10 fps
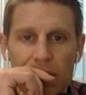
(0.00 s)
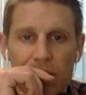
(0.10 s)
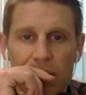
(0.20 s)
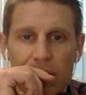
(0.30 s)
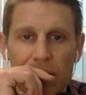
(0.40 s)

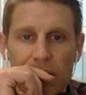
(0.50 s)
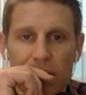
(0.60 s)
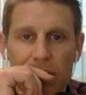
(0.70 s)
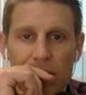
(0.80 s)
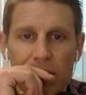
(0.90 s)

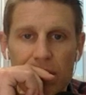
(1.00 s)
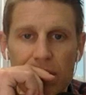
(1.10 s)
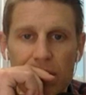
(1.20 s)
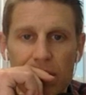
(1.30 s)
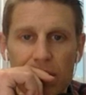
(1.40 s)

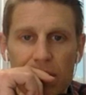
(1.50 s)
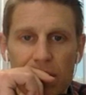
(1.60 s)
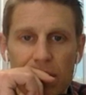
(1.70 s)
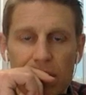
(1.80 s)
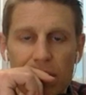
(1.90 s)

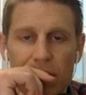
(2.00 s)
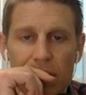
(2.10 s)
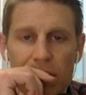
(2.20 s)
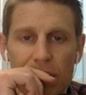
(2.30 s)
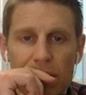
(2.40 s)

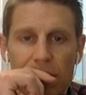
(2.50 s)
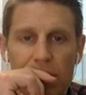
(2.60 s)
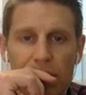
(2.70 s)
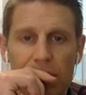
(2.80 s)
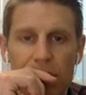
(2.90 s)

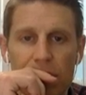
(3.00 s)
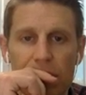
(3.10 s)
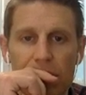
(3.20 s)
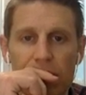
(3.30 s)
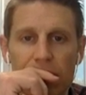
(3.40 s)

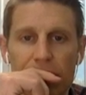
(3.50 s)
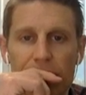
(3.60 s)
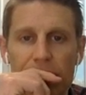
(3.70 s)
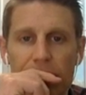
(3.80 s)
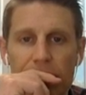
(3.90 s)

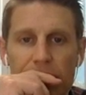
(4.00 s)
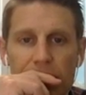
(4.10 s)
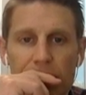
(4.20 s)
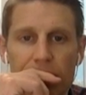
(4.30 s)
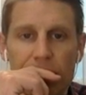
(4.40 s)

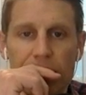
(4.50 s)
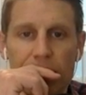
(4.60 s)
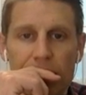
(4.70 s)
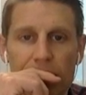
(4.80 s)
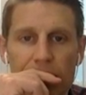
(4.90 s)

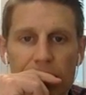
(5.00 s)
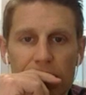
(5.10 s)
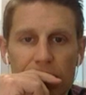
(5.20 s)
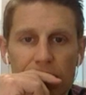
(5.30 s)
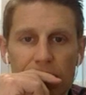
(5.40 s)

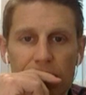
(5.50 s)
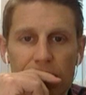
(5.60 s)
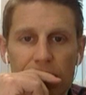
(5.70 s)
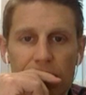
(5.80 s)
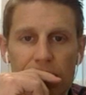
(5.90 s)

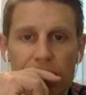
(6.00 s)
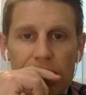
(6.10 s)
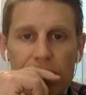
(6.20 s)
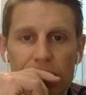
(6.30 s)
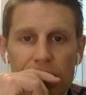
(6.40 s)

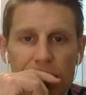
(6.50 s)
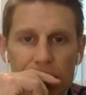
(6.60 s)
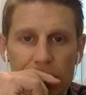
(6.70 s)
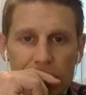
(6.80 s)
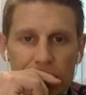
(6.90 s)

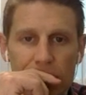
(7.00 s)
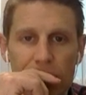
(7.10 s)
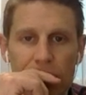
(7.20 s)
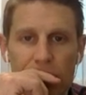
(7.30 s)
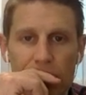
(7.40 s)

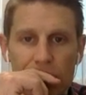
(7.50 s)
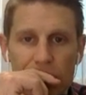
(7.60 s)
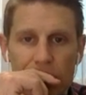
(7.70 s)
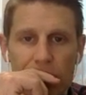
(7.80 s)
The person shown says nothing.